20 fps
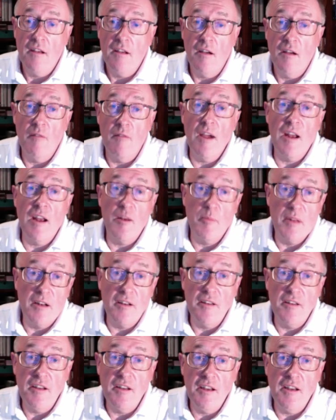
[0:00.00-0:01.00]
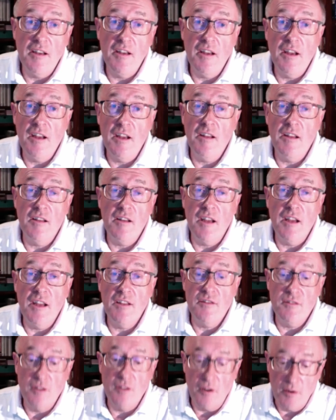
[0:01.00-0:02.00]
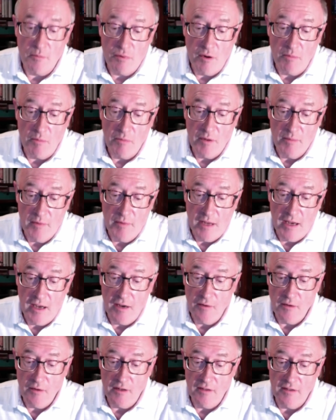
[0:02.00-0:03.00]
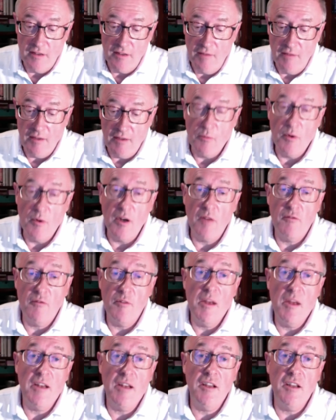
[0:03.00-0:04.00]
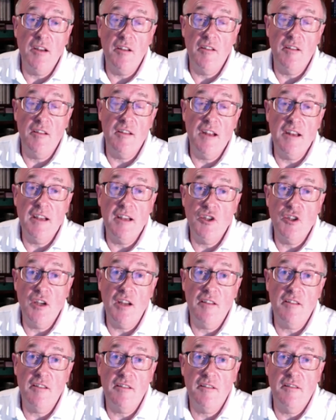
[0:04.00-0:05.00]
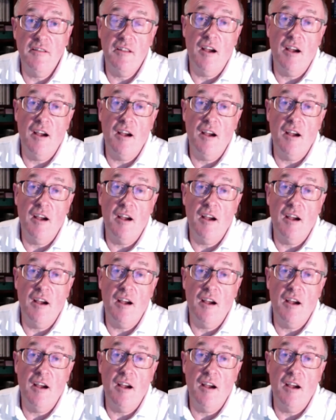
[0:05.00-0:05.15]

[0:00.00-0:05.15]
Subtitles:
Availability is not a problem now, and having worked for many years in NHS,